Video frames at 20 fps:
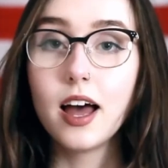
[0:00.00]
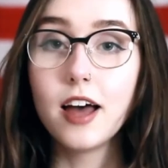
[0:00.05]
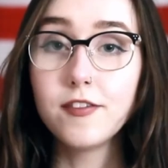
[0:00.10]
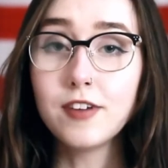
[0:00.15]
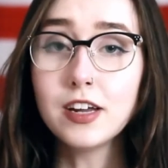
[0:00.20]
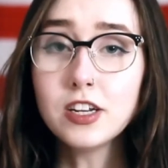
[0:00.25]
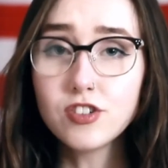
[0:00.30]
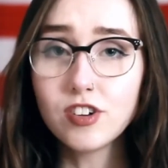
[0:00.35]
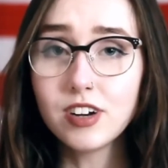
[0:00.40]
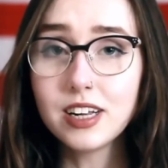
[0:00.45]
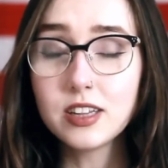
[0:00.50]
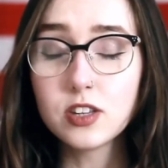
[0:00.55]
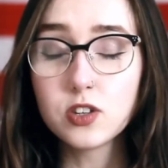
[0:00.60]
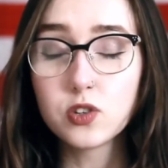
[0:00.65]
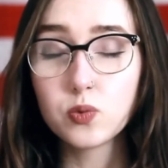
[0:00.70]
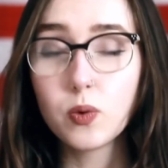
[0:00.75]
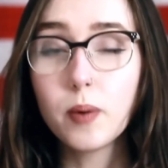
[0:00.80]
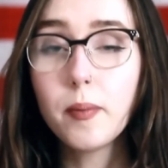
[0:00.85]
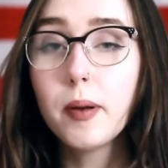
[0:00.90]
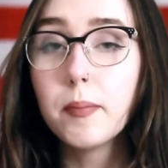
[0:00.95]
Eventually,
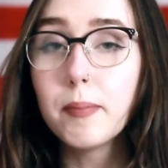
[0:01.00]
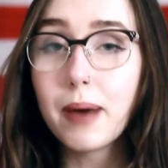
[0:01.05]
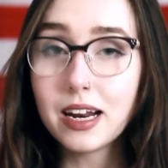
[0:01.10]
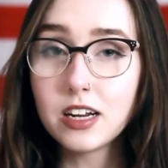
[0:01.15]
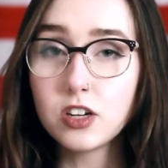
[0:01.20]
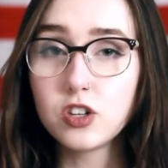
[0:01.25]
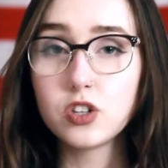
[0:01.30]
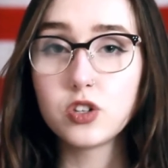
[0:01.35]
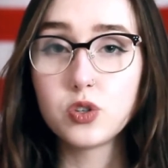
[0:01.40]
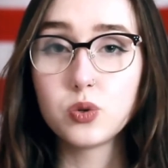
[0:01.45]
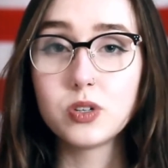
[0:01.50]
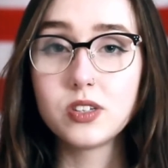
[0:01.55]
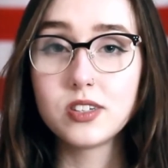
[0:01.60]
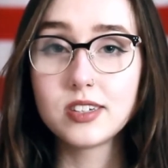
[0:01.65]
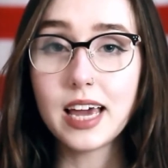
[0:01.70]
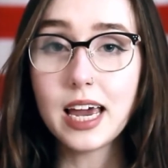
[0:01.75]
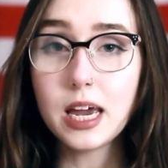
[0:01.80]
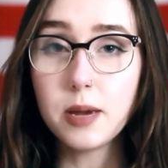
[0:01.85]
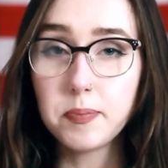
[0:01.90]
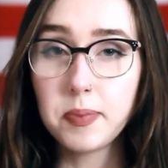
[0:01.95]
this woman manages to
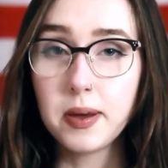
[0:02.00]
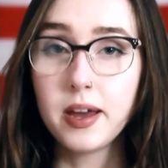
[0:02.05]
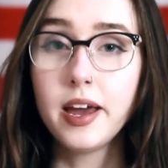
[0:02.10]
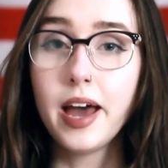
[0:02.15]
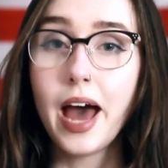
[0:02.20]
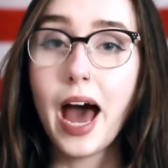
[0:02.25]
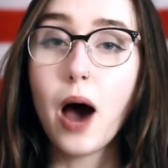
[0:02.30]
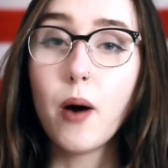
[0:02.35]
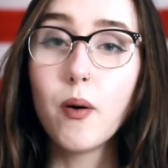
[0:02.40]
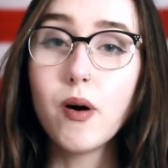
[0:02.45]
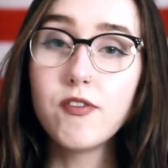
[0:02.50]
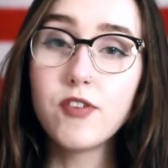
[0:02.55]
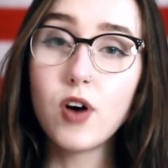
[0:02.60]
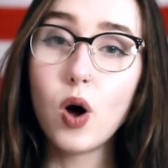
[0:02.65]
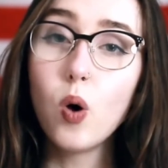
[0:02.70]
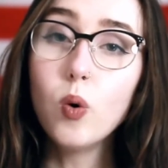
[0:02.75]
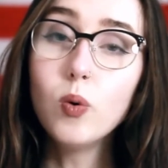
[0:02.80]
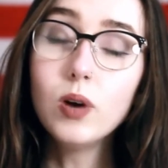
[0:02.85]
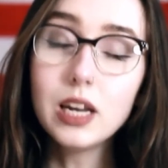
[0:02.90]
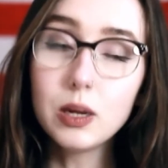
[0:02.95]
escape, however
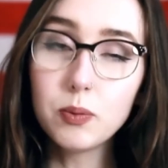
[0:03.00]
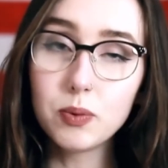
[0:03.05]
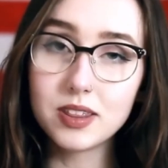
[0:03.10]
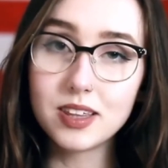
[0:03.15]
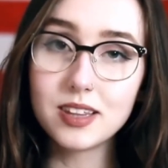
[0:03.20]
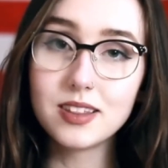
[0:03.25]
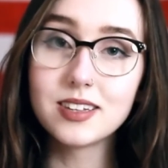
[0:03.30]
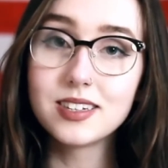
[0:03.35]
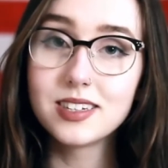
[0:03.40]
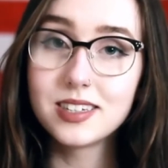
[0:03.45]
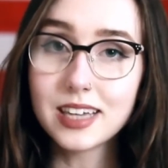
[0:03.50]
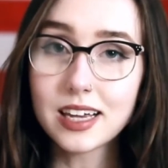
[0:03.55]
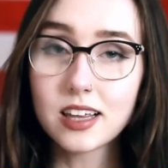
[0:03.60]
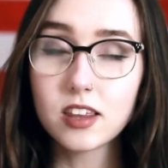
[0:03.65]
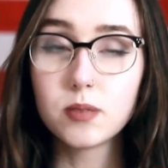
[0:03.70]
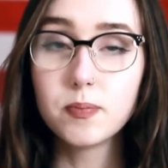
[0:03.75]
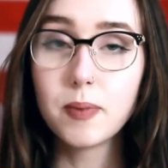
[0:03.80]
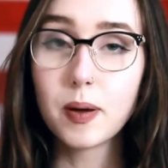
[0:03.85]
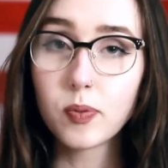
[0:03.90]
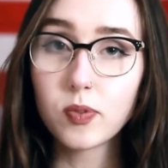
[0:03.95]
only within the
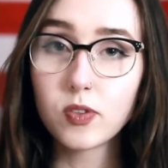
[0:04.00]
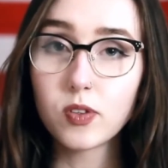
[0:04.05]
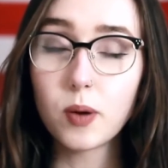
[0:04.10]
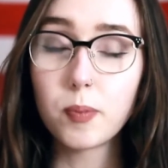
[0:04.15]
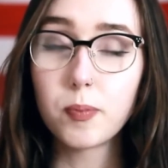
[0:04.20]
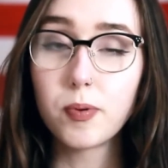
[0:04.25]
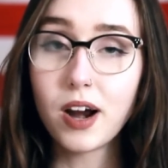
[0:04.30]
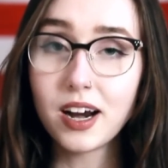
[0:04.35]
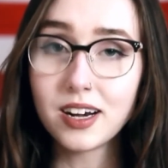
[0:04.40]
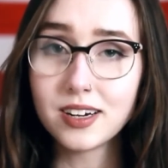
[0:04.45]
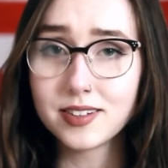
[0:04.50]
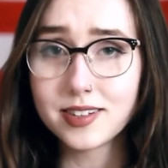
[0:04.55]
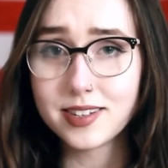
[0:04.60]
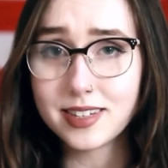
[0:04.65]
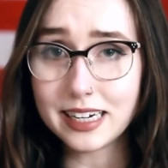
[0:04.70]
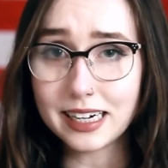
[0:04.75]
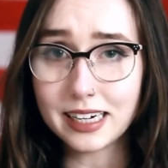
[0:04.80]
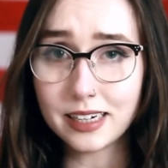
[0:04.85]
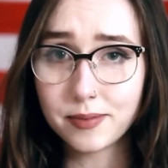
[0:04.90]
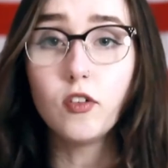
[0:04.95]
6th month of
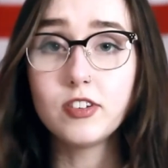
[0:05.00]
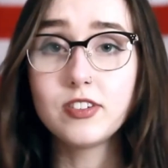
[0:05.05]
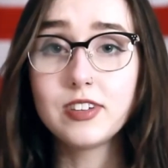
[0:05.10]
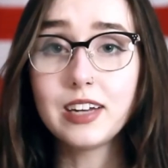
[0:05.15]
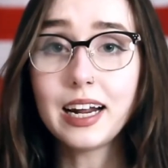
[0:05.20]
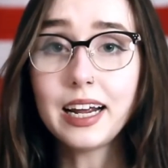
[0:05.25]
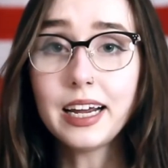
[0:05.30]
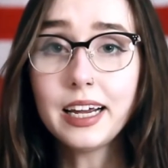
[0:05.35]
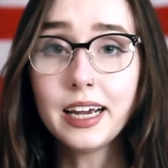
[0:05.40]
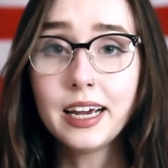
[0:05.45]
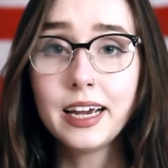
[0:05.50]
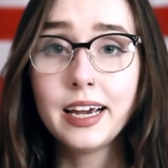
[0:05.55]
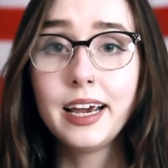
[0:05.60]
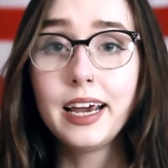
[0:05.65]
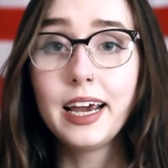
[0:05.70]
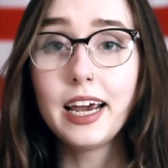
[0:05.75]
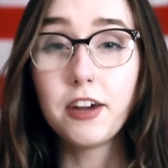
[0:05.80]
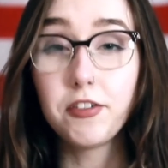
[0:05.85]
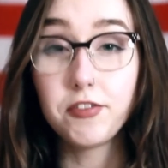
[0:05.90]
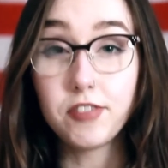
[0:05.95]
pregnancy. Obviously,
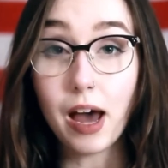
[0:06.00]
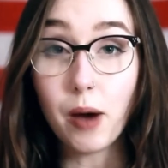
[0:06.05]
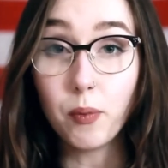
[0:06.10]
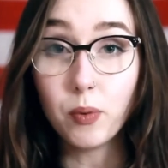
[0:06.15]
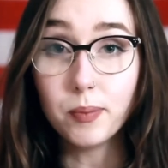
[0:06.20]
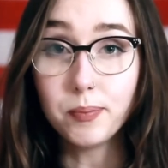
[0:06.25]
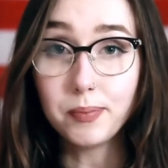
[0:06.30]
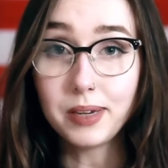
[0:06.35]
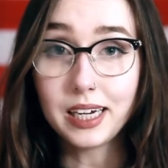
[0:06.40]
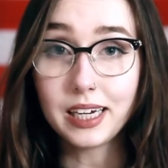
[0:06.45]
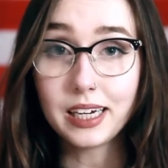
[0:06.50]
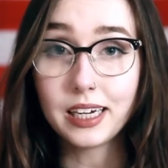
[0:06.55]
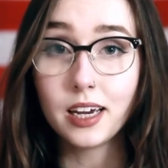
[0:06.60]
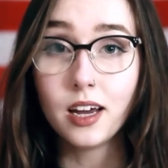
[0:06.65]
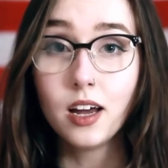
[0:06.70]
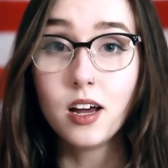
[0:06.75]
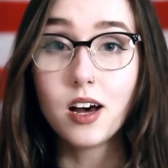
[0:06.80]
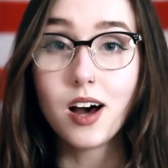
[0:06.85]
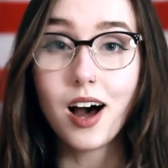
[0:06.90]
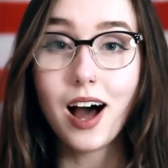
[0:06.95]
if that were
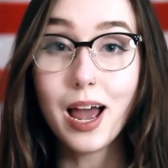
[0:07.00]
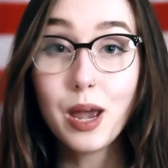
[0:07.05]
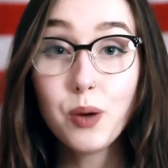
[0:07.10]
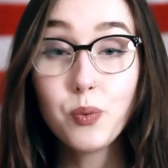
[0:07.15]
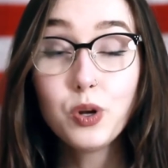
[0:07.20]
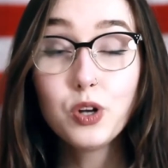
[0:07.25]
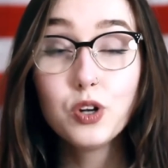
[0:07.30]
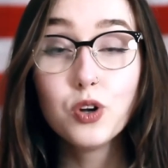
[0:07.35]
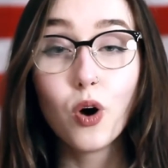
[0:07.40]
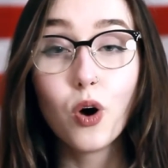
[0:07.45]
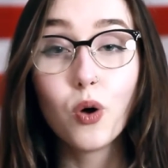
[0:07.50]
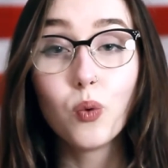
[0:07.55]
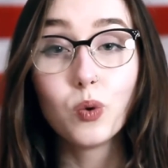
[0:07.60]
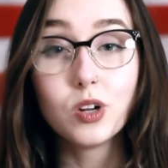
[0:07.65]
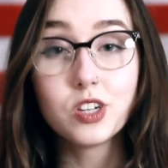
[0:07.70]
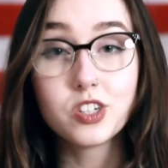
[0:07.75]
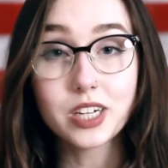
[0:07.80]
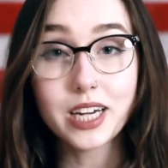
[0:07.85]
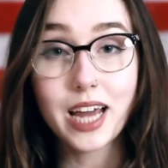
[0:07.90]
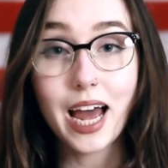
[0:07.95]
me, I would not
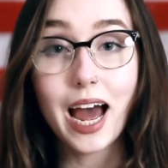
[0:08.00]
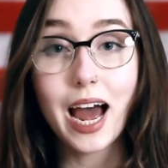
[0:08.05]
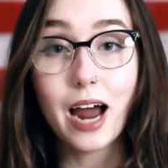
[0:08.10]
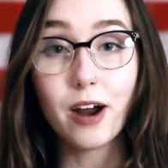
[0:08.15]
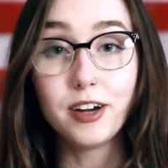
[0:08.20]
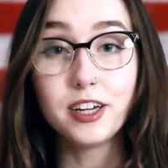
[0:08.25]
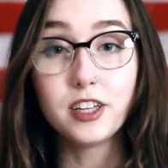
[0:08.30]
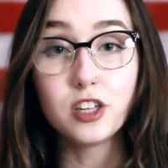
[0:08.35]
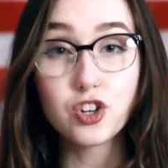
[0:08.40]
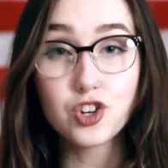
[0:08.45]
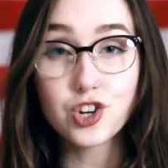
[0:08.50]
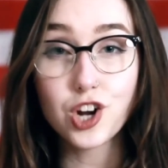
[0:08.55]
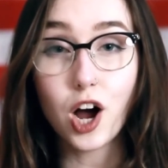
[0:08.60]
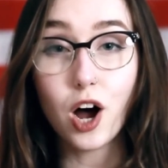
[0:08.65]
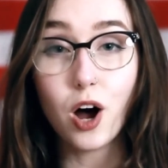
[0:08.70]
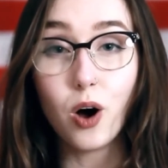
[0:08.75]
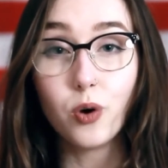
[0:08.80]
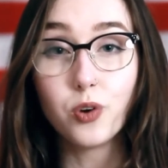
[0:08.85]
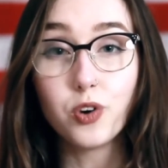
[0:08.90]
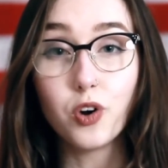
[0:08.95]
want to carry the
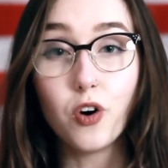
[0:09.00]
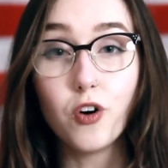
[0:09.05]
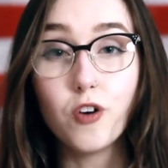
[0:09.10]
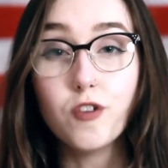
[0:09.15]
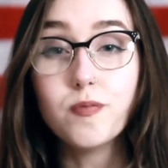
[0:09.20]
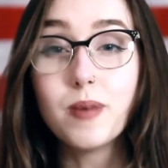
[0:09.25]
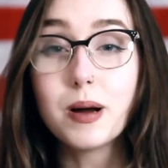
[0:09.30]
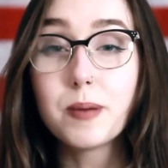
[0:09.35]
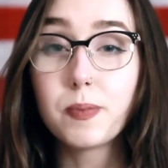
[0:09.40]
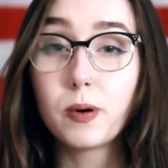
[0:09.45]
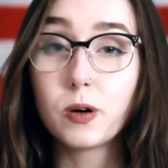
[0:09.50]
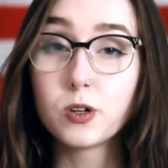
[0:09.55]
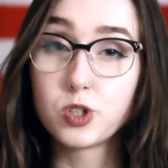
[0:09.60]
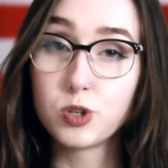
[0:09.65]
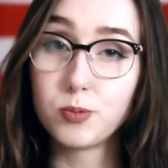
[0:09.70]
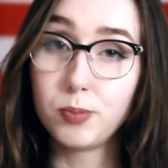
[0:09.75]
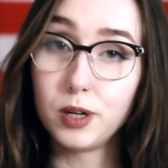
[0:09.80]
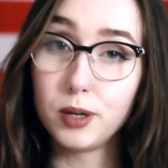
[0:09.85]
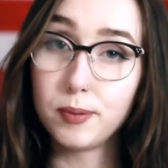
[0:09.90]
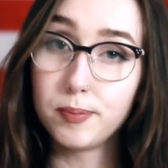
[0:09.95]
child of my
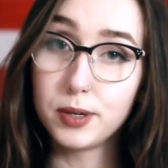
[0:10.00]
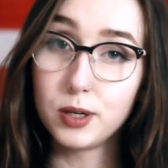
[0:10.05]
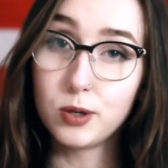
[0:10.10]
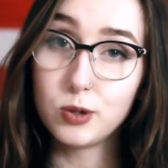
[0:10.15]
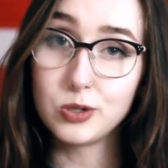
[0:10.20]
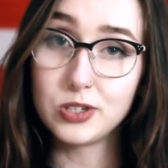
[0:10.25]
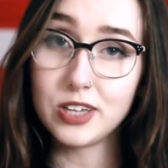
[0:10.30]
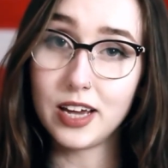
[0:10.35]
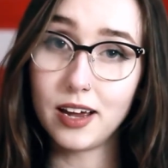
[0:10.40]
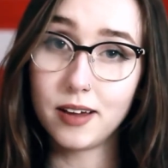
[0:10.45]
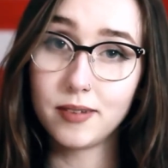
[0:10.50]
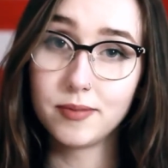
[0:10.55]
possible abuser.